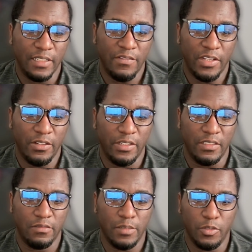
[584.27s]
even though
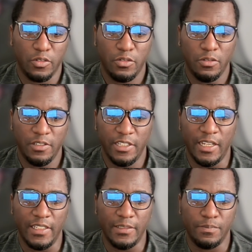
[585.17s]
he's way more cooler than
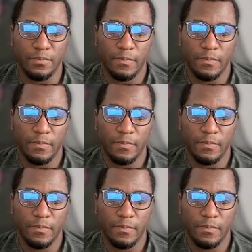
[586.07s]
I am.